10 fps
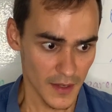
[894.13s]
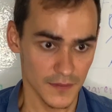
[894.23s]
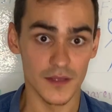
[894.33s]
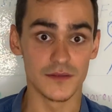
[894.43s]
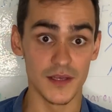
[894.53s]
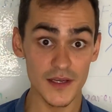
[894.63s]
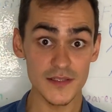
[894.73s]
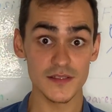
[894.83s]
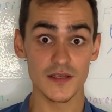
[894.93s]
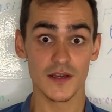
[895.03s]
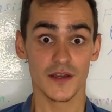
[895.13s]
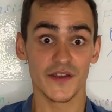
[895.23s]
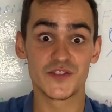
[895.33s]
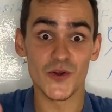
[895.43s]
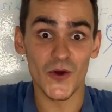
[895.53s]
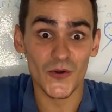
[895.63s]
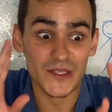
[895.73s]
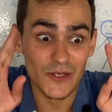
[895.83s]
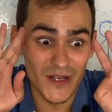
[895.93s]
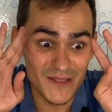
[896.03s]
that this is your
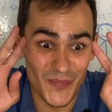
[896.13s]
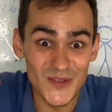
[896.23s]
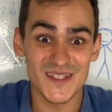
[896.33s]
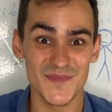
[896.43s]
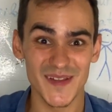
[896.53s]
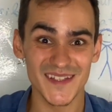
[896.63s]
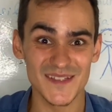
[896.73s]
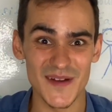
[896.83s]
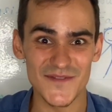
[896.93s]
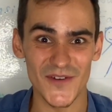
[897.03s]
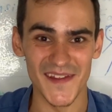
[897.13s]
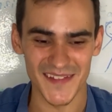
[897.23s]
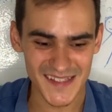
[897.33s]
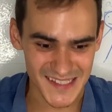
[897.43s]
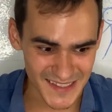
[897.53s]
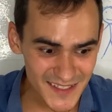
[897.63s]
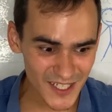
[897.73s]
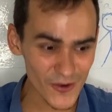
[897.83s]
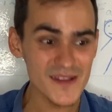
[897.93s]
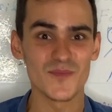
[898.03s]
only responsibility, my friend. It's
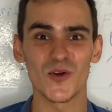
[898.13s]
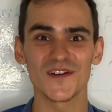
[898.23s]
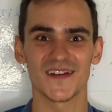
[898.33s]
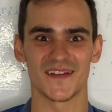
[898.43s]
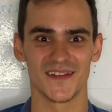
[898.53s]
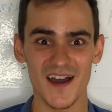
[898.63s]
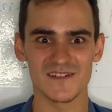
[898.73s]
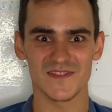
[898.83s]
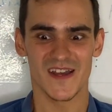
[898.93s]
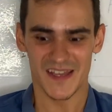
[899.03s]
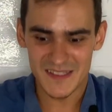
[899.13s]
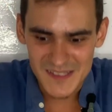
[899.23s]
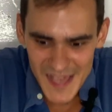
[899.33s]
literally more than enough. It's